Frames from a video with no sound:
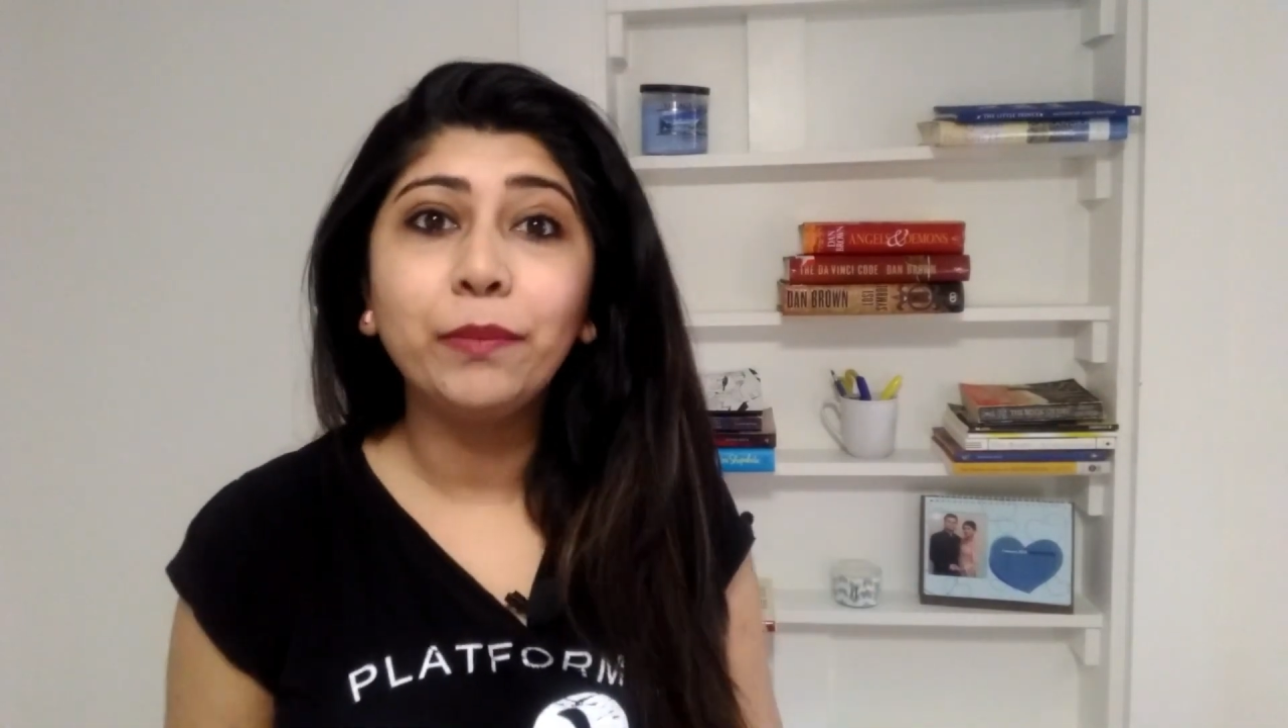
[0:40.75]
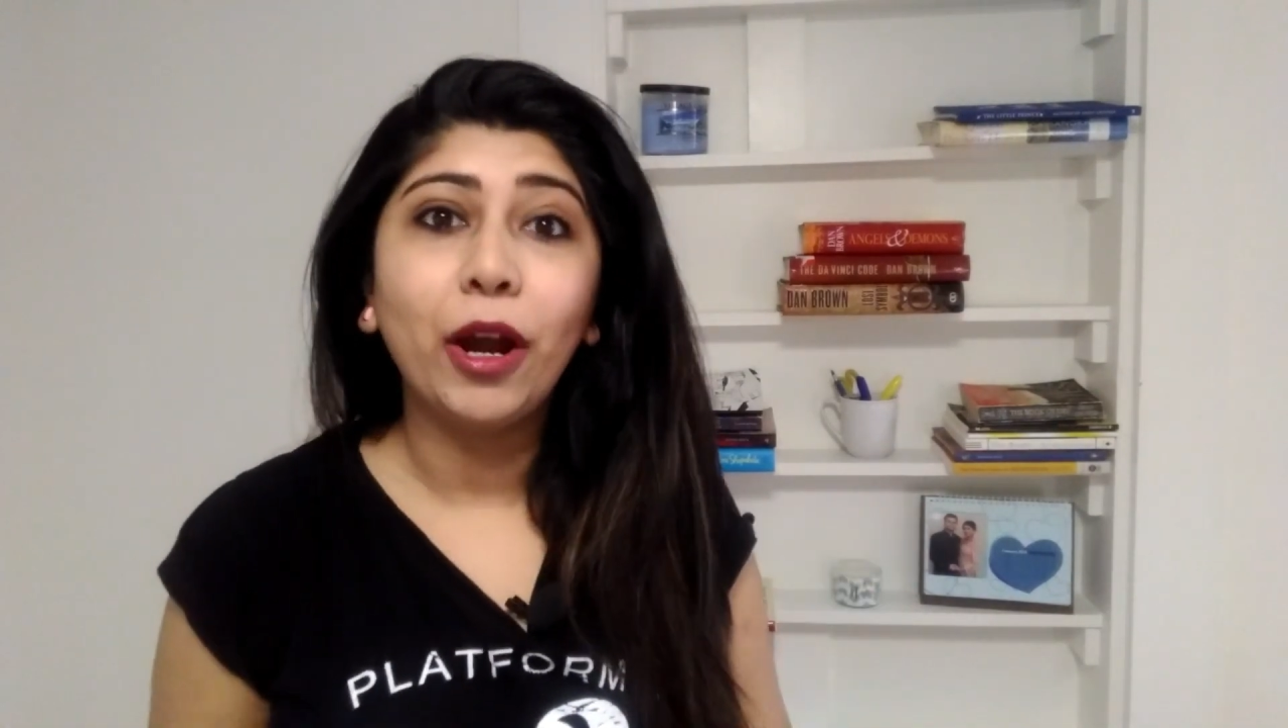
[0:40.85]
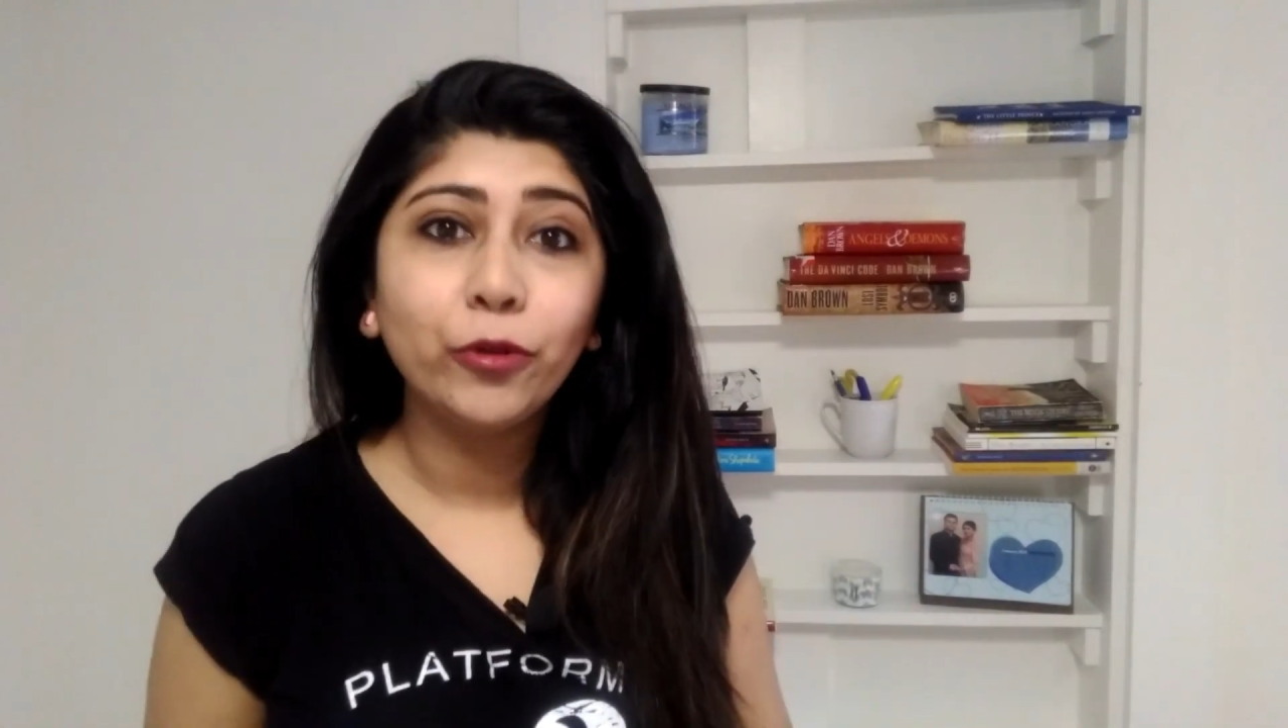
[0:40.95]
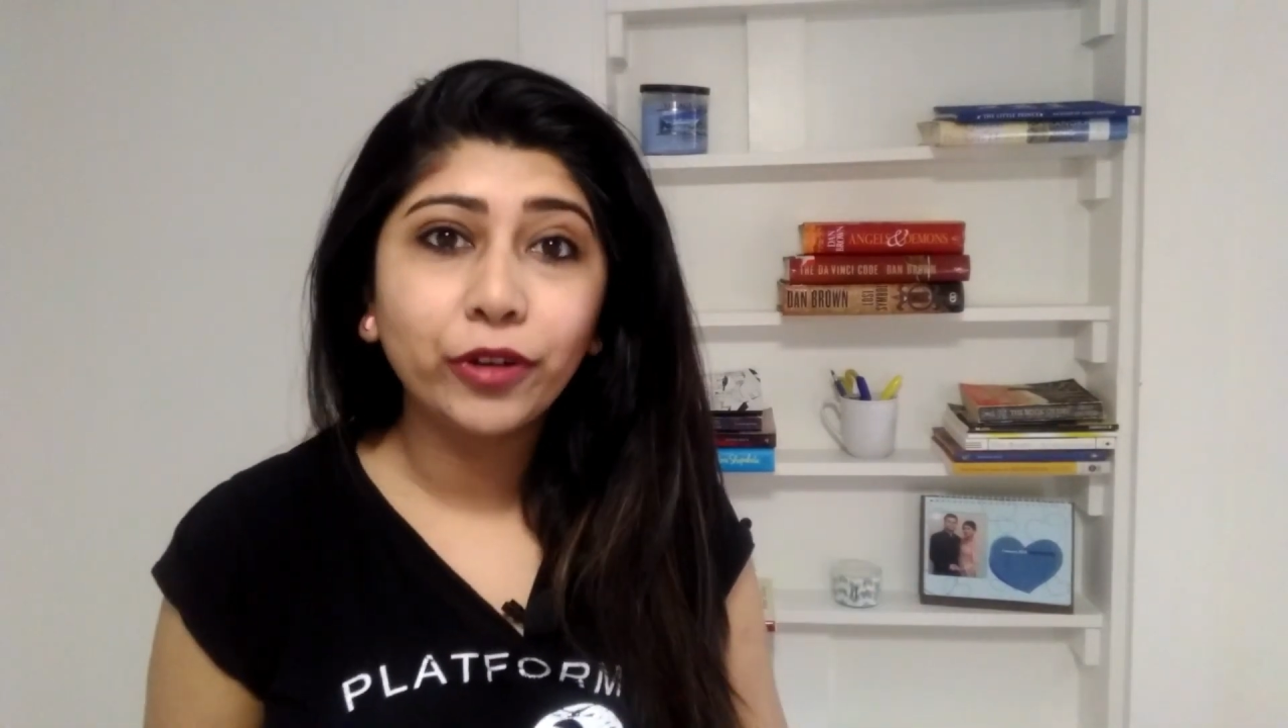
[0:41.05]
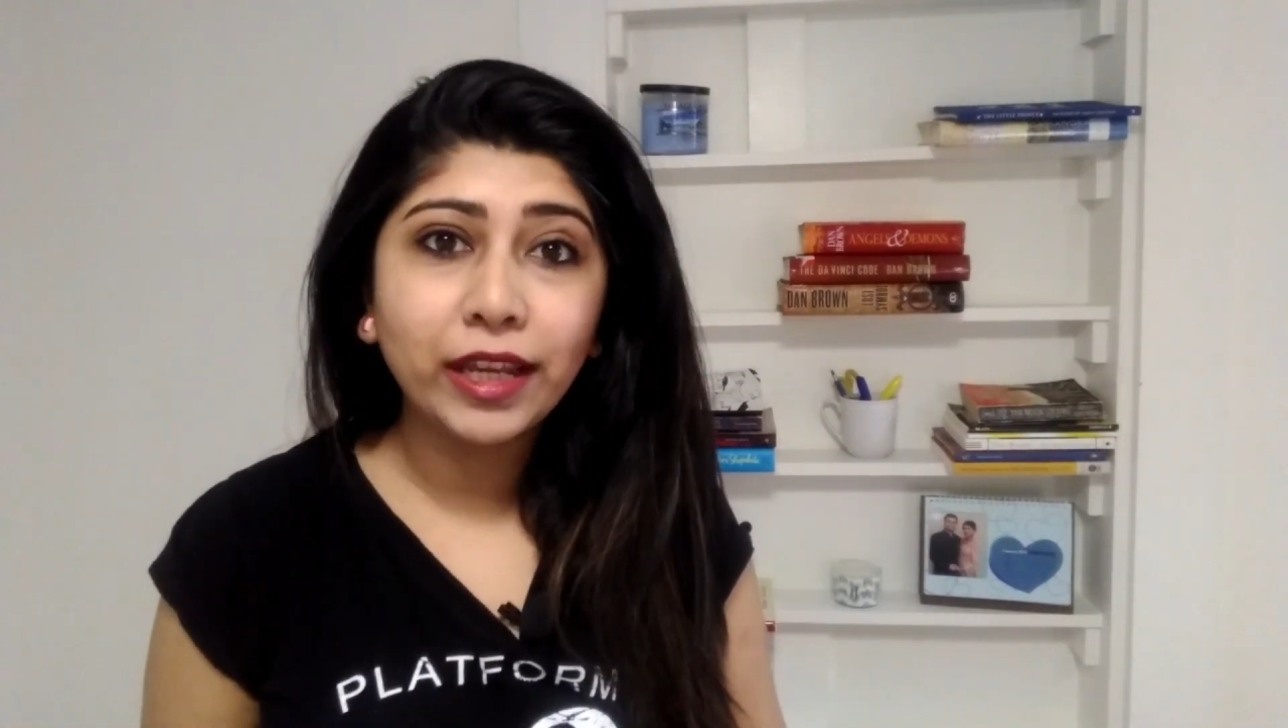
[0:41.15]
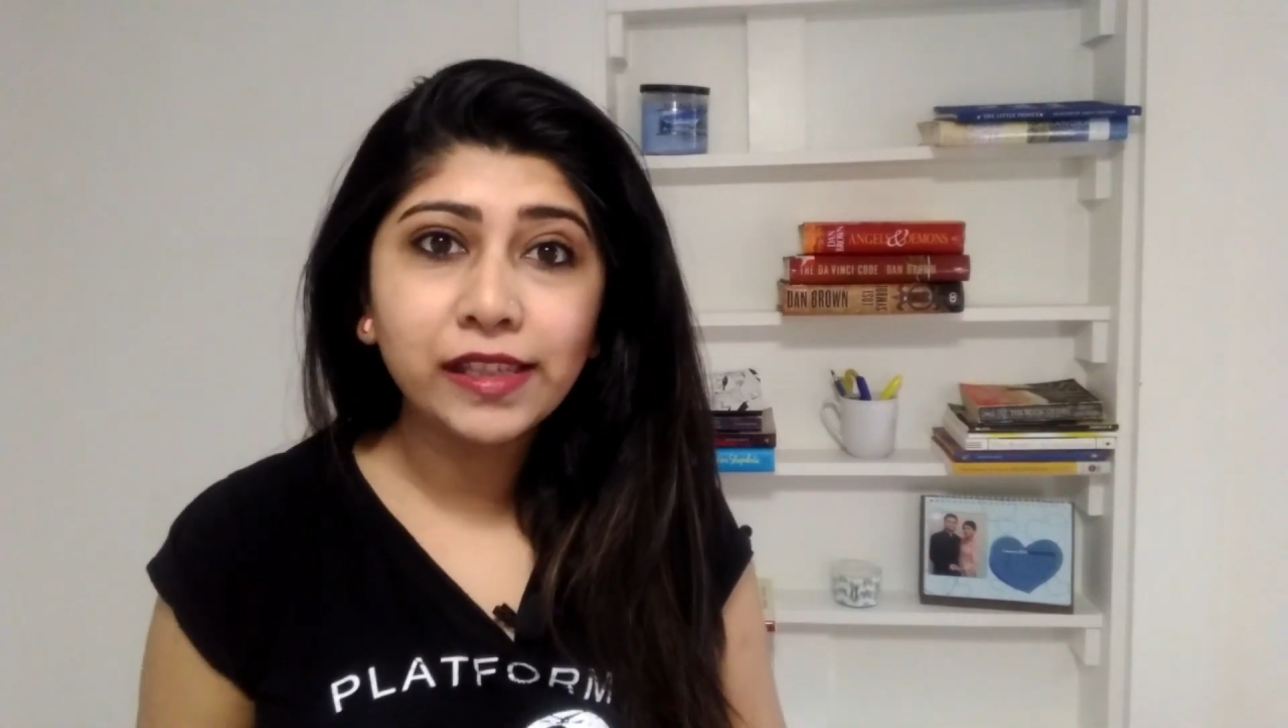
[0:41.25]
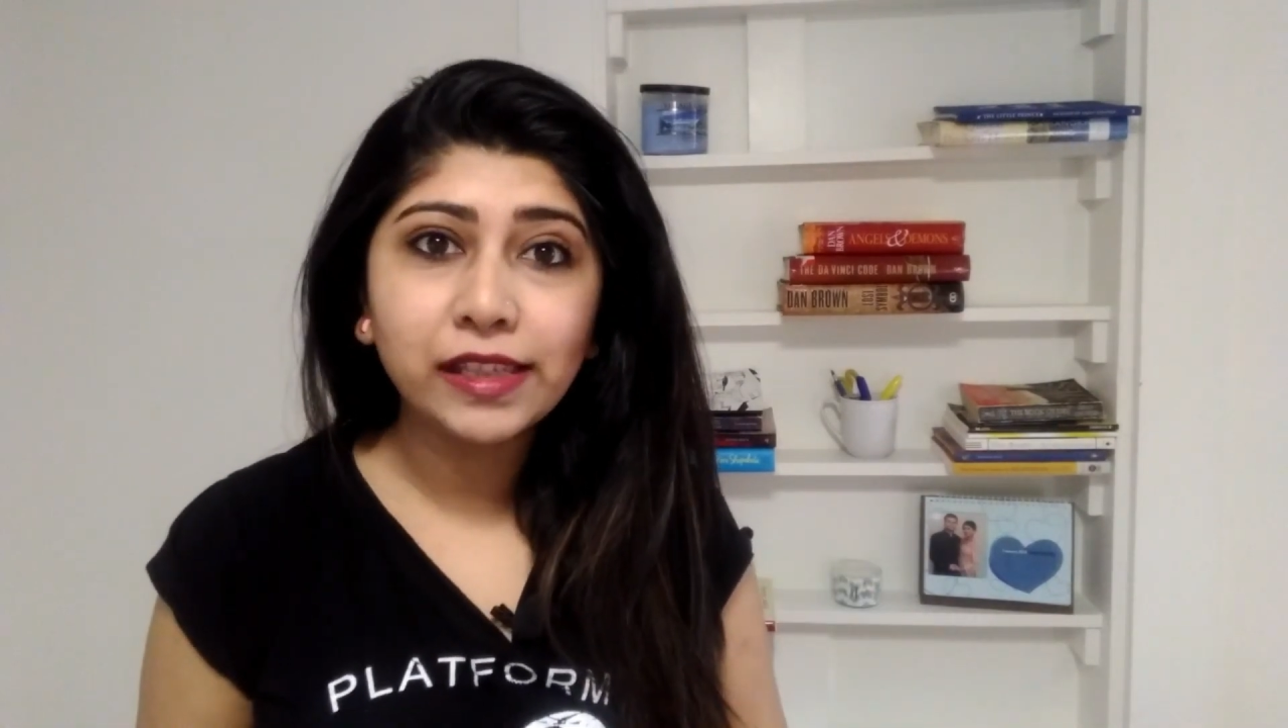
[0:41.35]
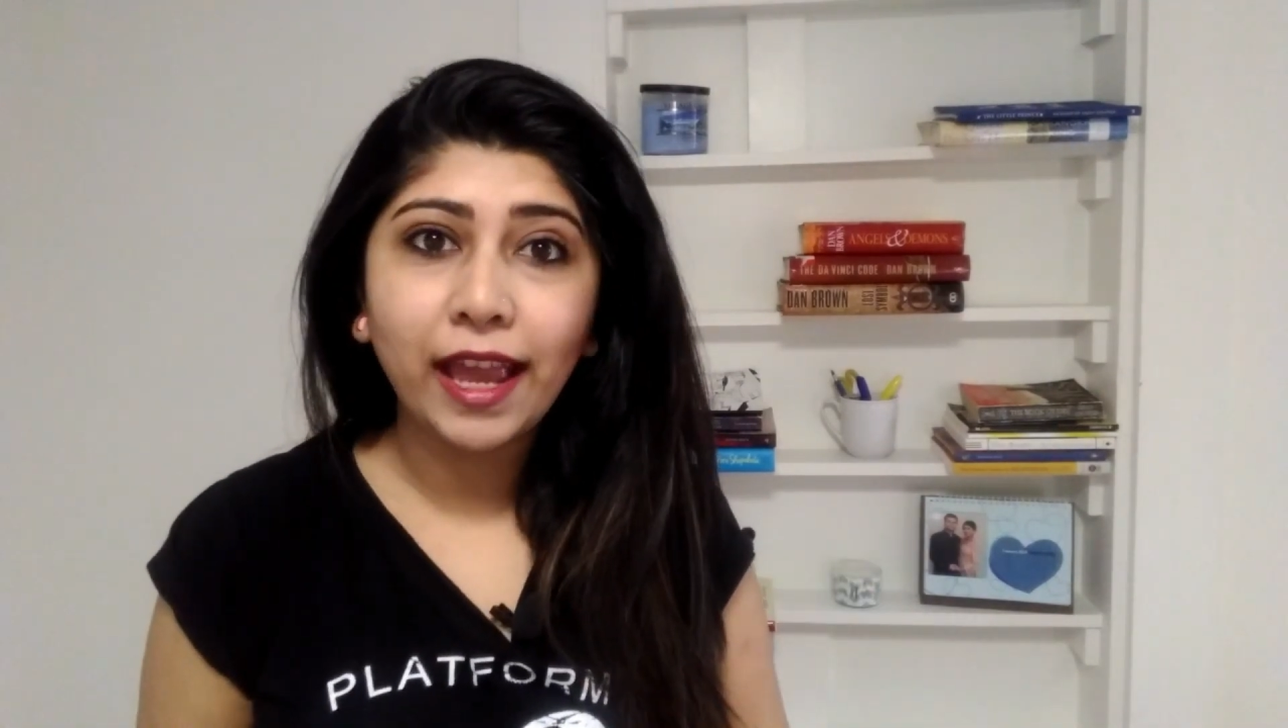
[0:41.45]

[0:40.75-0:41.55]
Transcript: boundaries